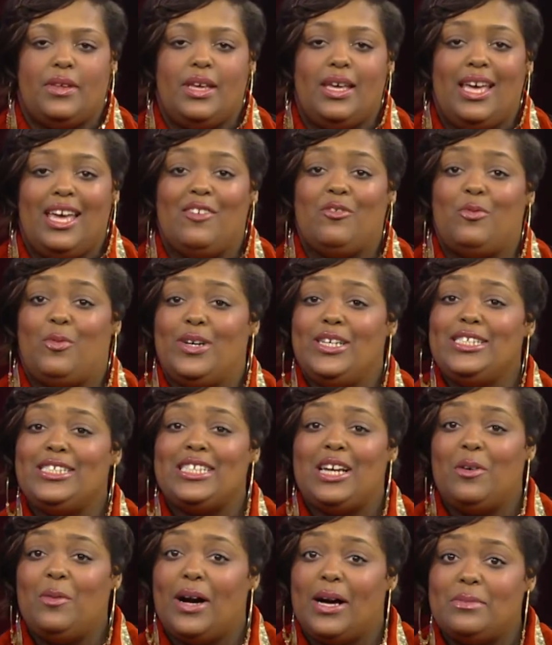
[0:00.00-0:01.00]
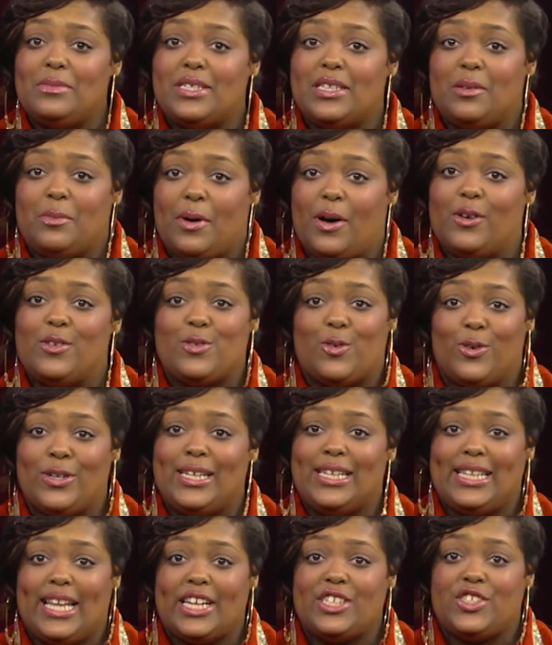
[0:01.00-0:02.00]
If we show up to the polls on
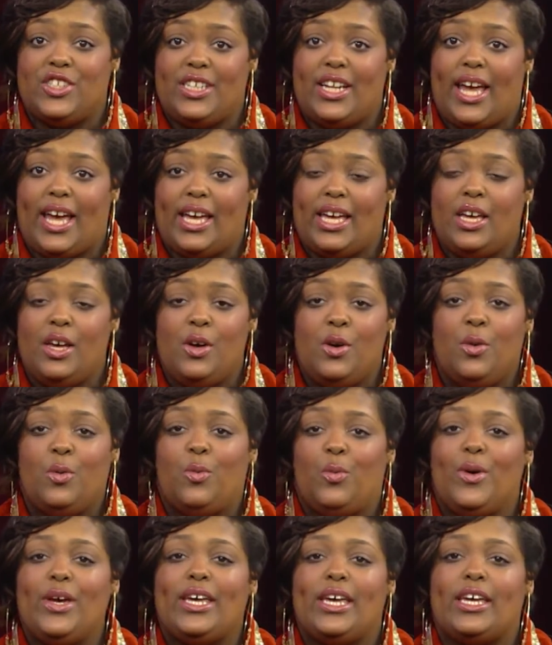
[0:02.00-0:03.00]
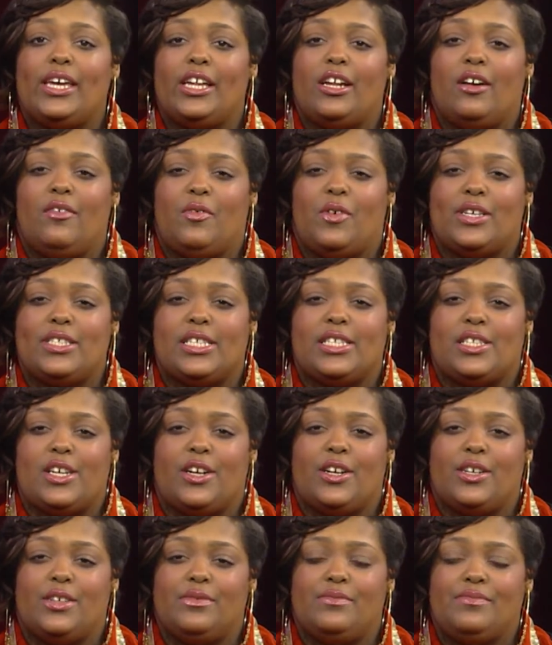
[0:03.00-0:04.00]
election day, we can get our voices
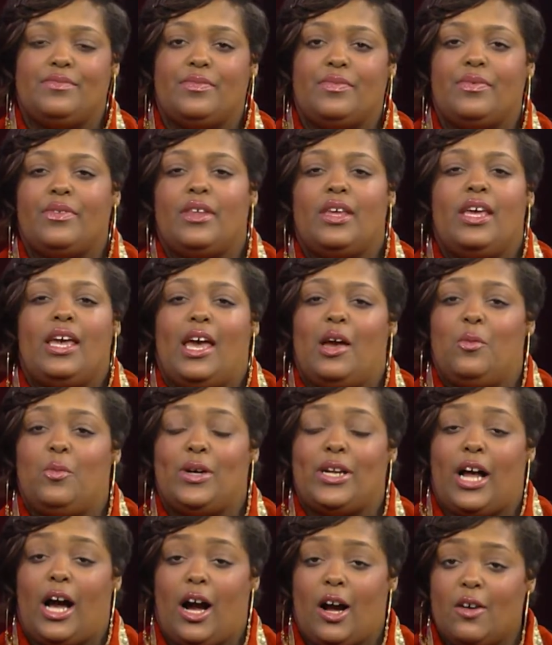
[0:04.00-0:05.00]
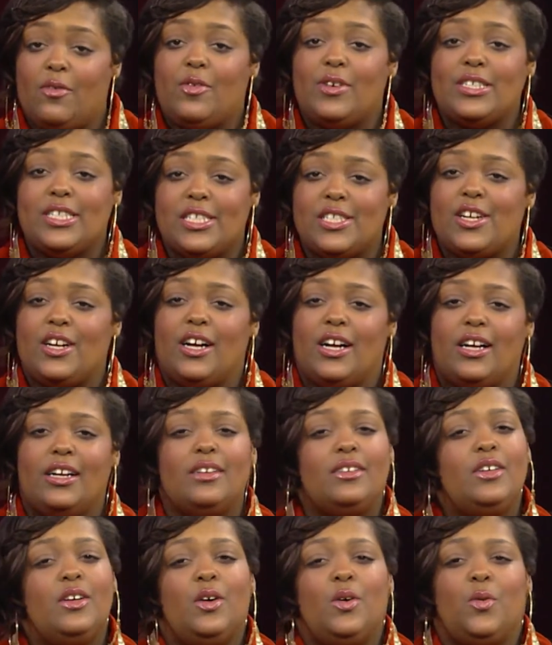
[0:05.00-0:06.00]
heard. And when our voices are
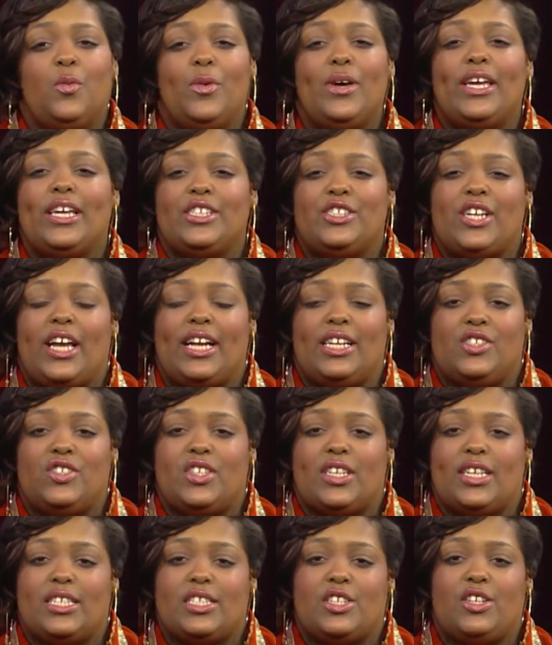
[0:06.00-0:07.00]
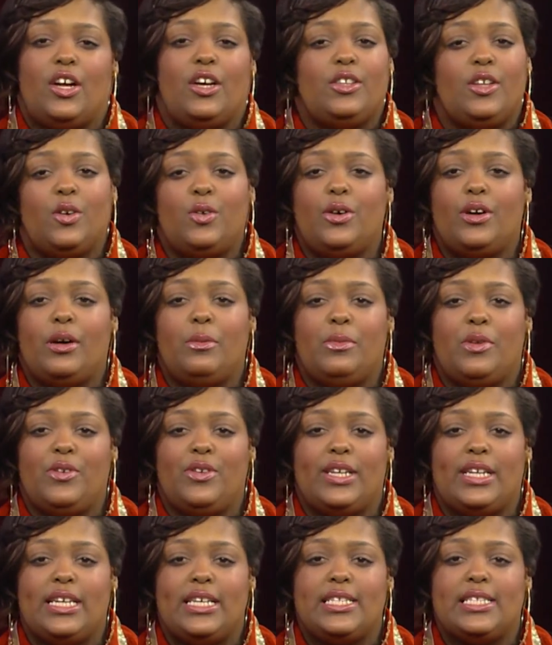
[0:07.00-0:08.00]
heard, we can change things in our local
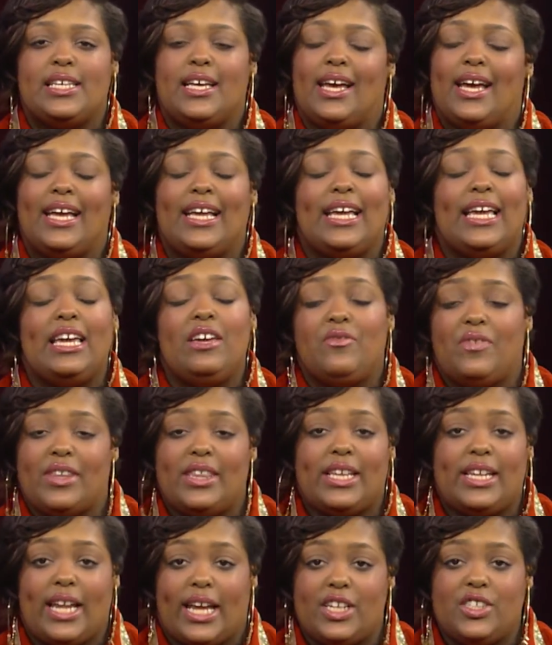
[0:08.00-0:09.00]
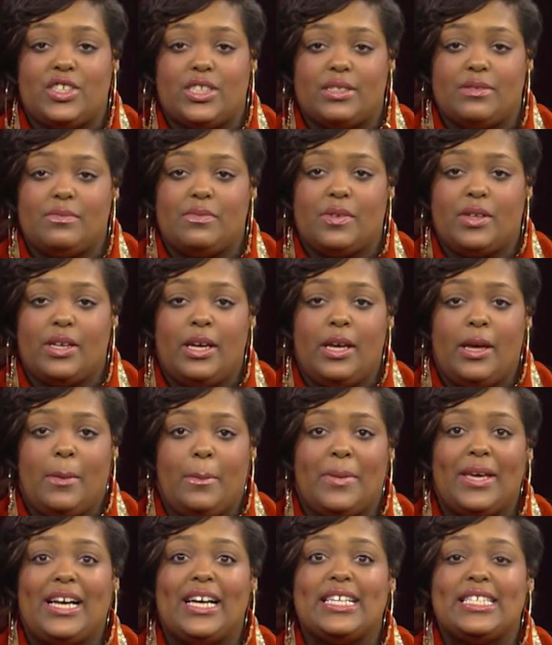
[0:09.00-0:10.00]
communities and even the nation.
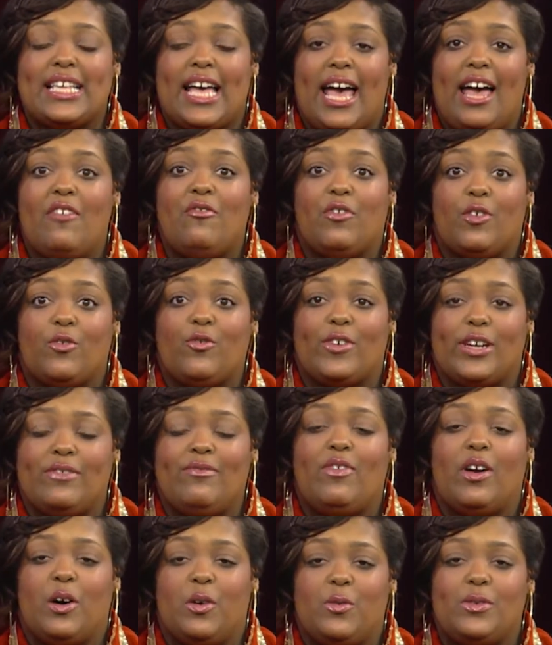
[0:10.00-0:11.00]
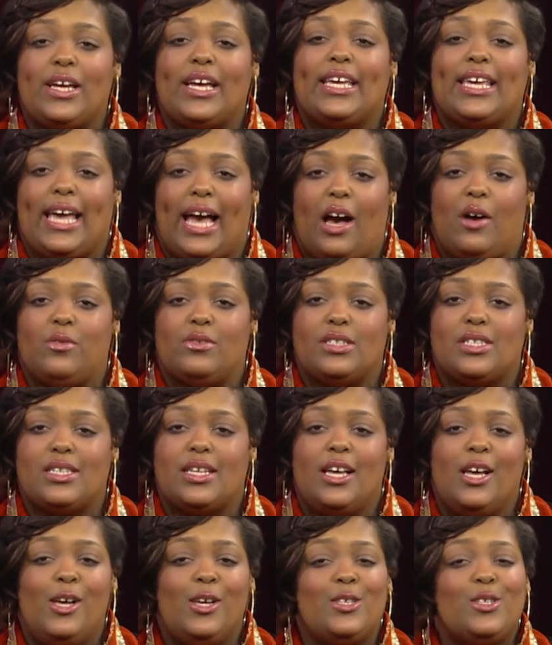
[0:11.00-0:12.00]
Because every vote counts.
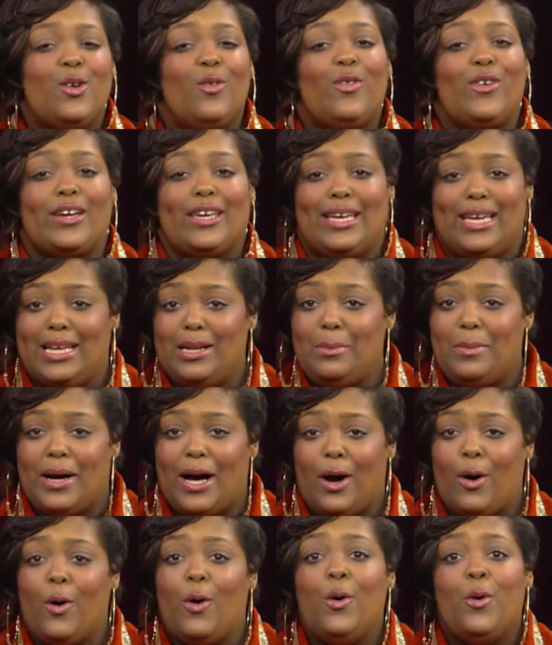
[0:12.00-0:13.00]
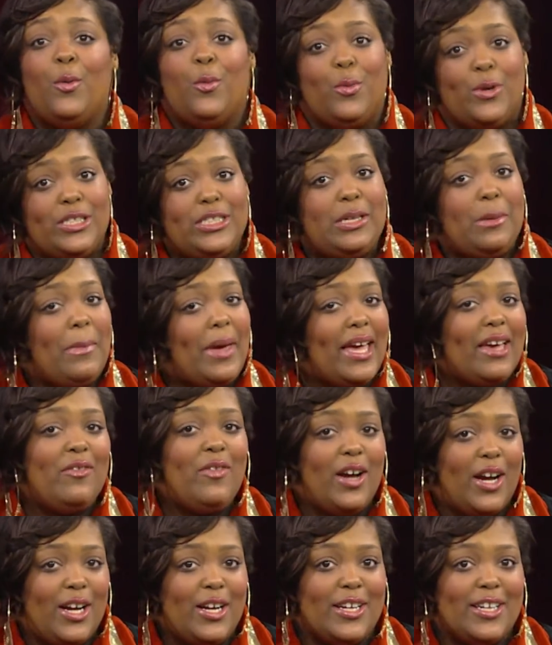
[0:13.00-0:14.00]
So forget about what you may have
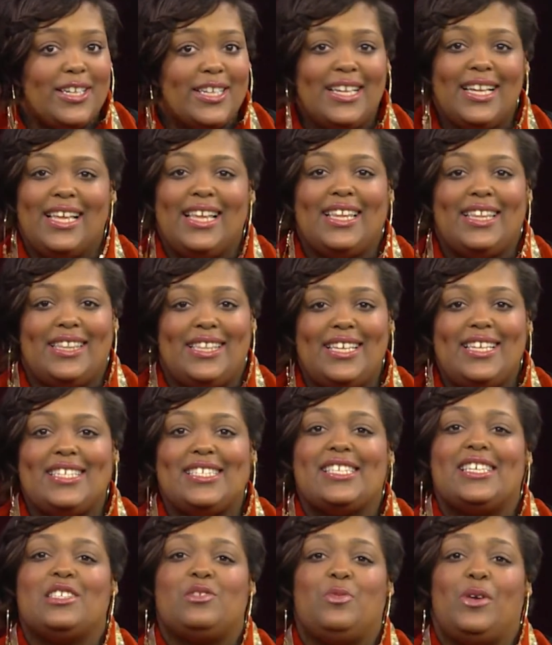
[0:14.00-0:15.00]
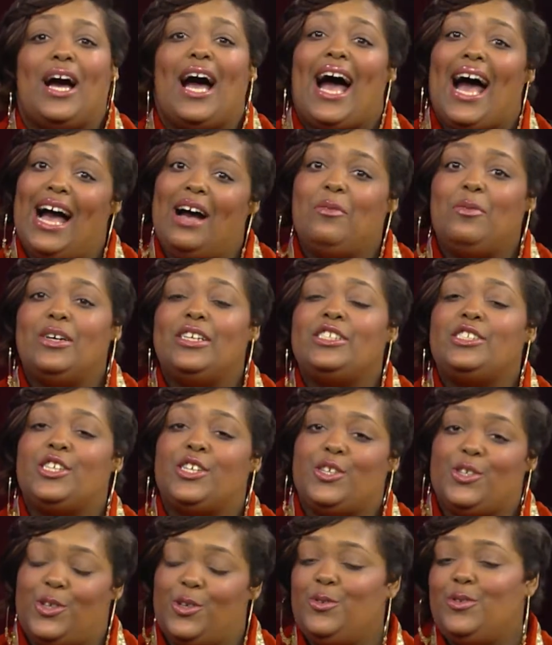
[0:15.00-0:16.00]
heard. This is what I wish
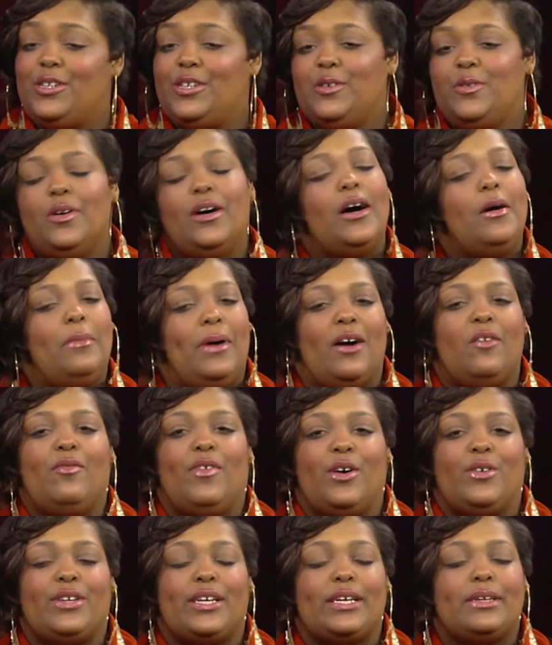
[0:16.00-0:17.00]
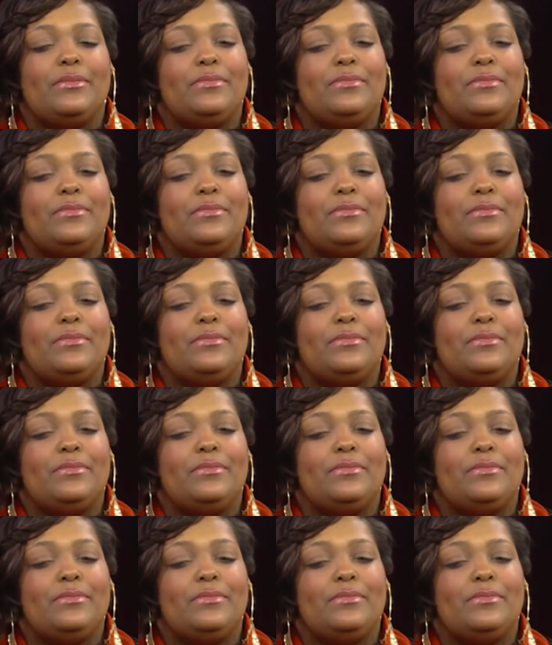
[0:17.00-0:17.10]
you knew about voting.